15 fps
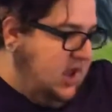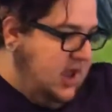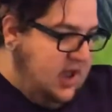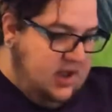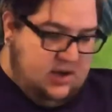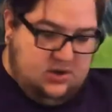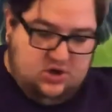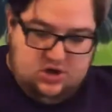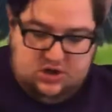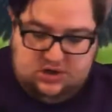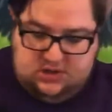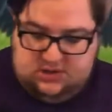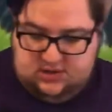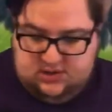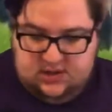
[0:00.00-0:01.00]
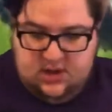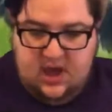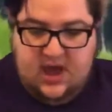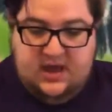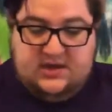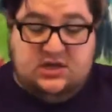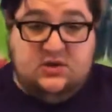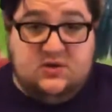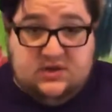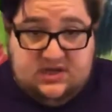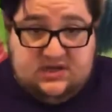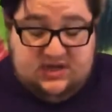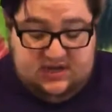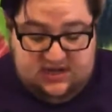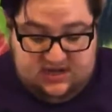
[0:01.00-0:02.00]
And just as you can
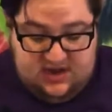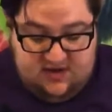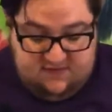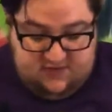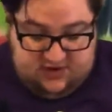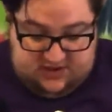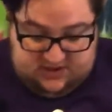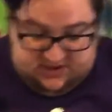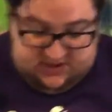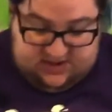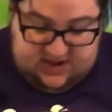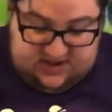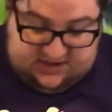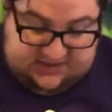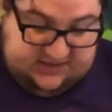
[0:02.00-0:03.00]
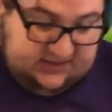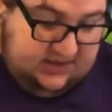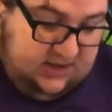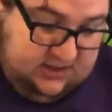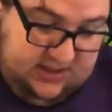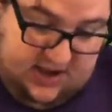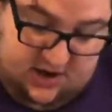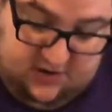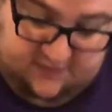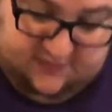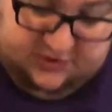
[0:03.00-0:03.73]
see, everything has a layer of